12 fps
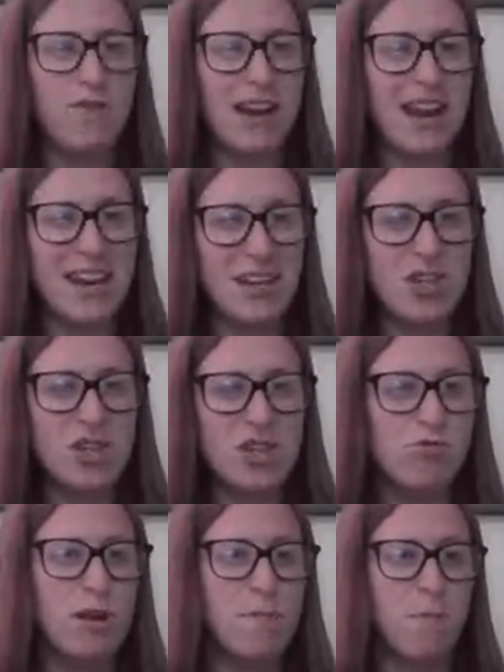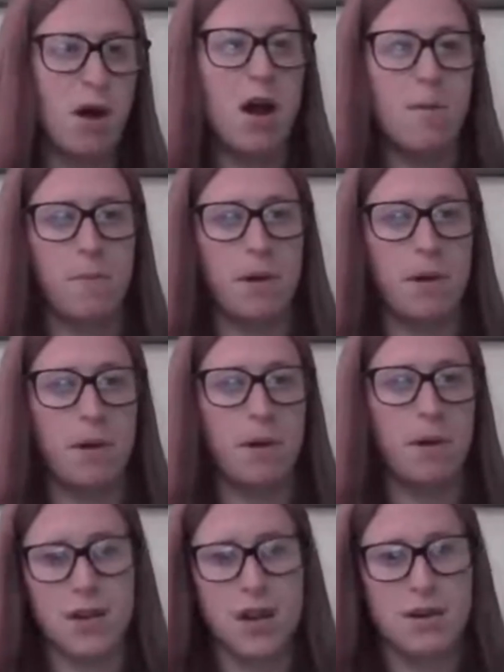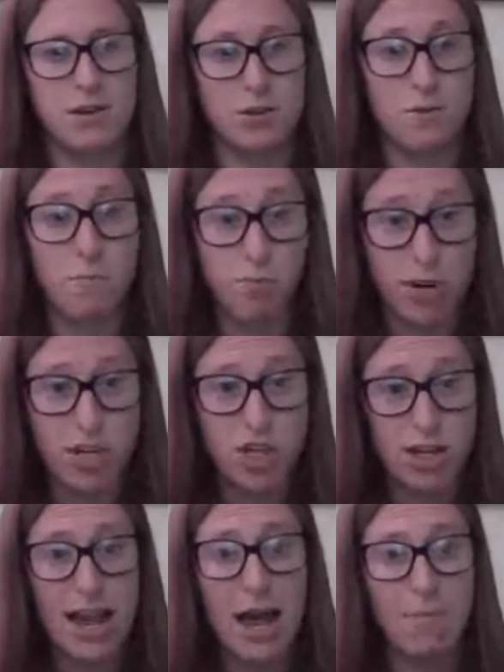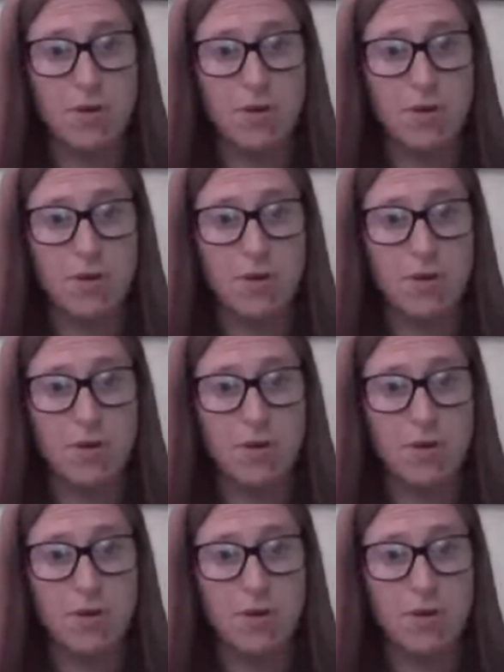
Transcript: an interim uplift to sort of bridge the gap